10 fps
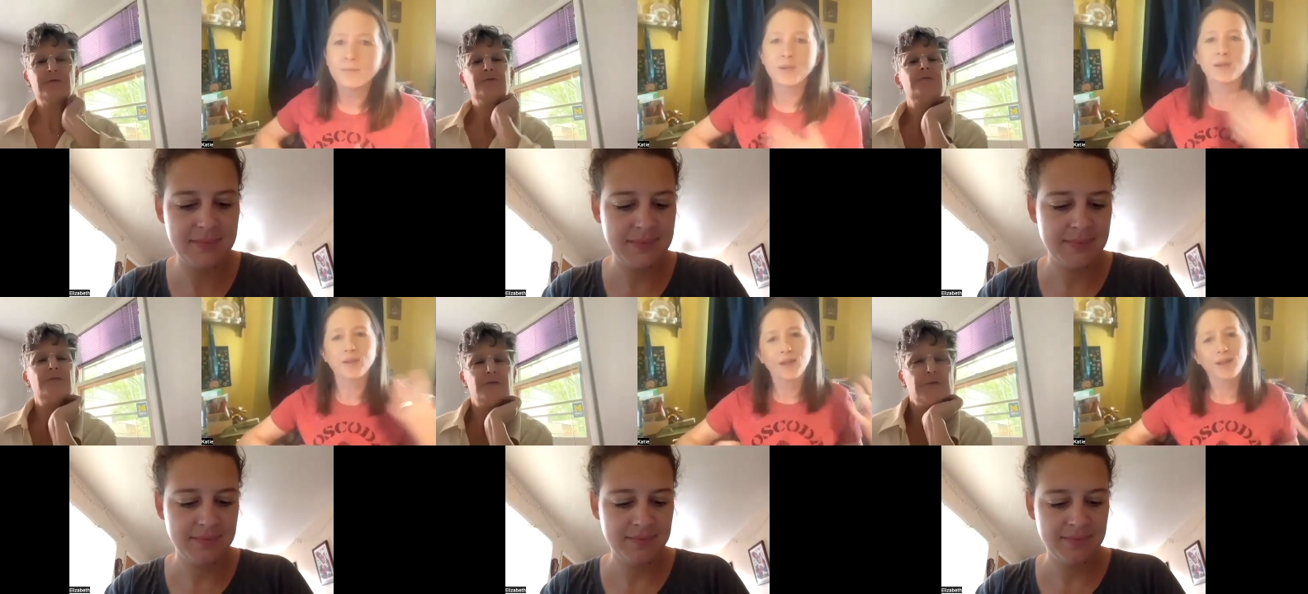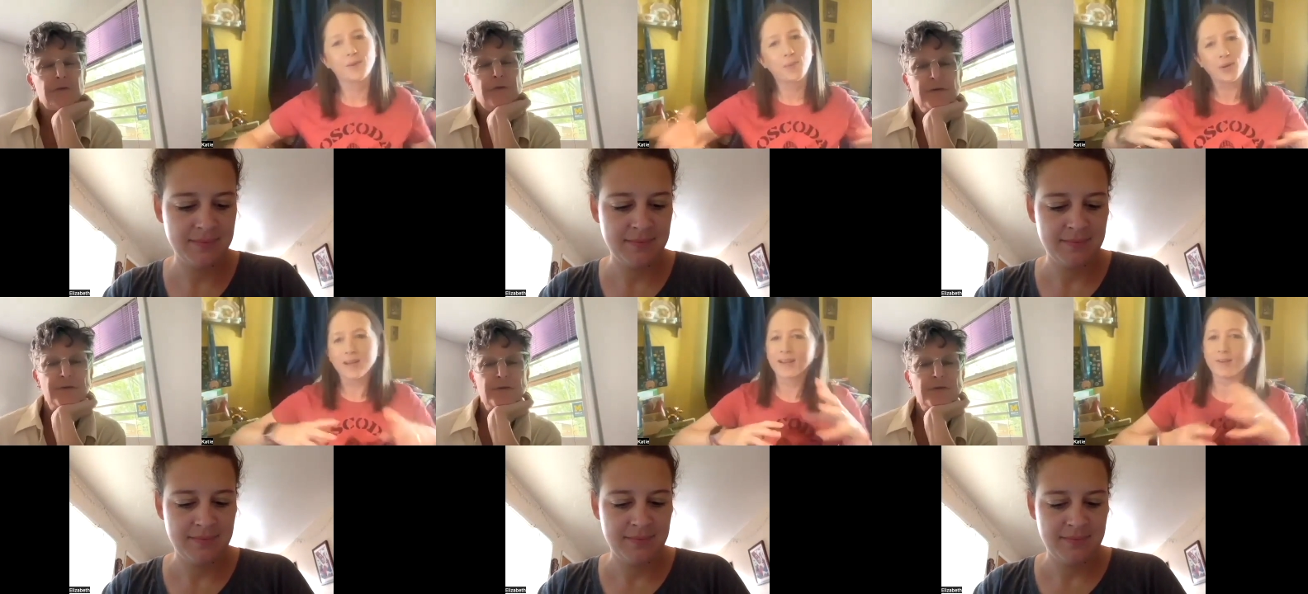Speaker 1: but you
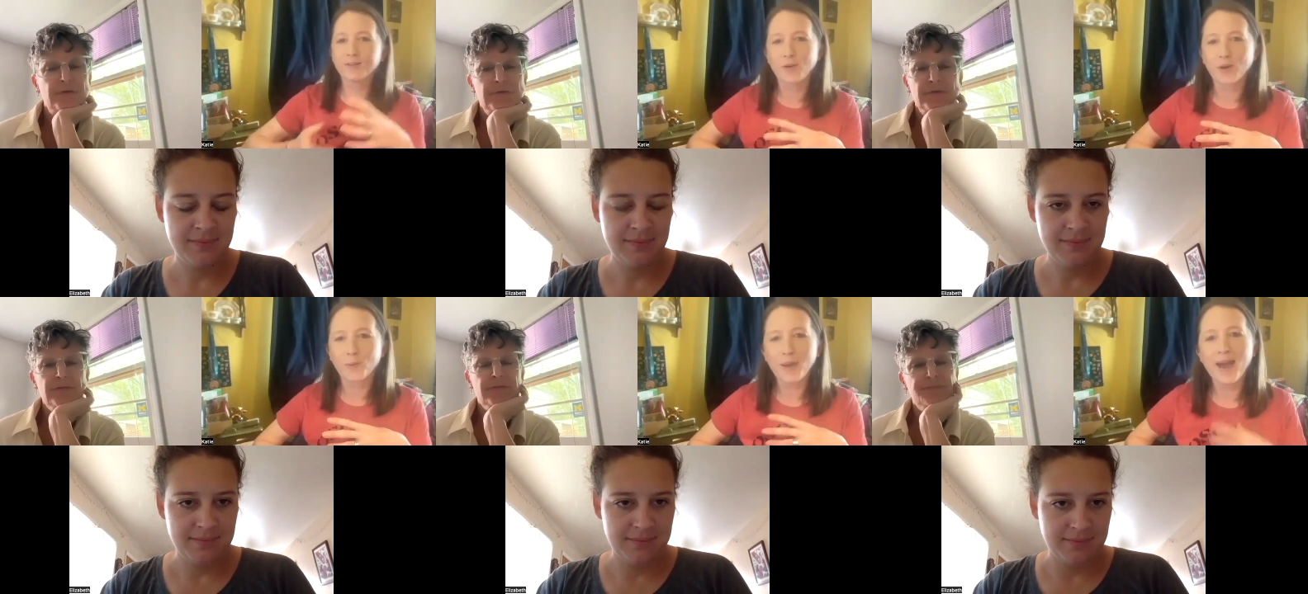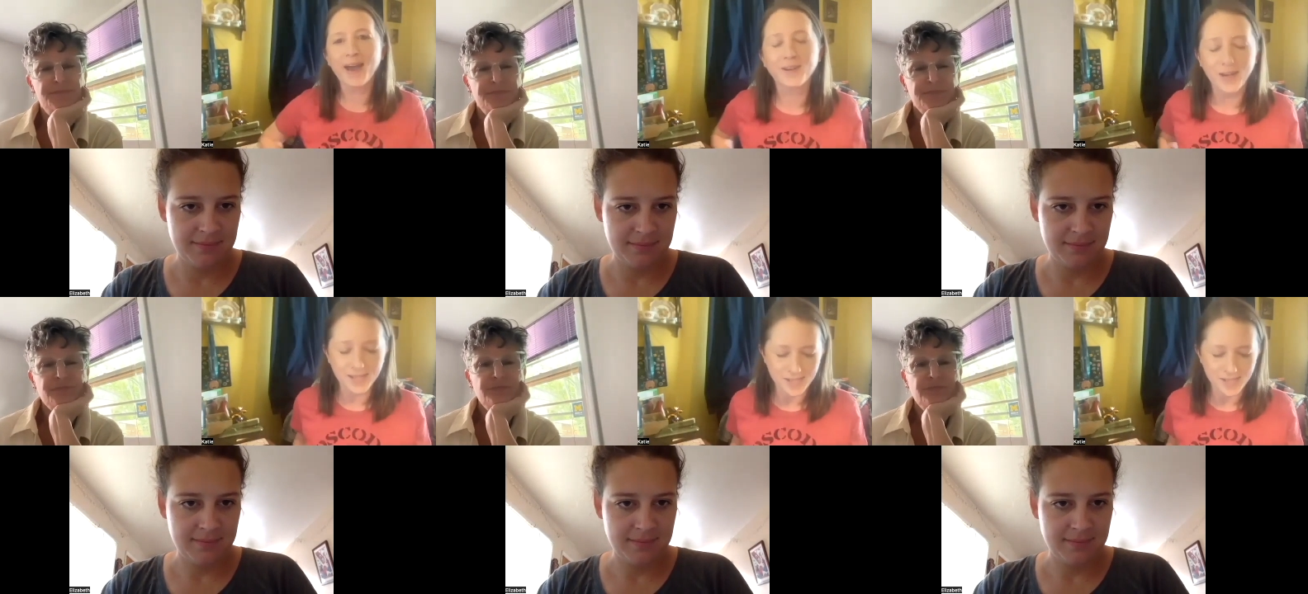put it in a foil pack, right?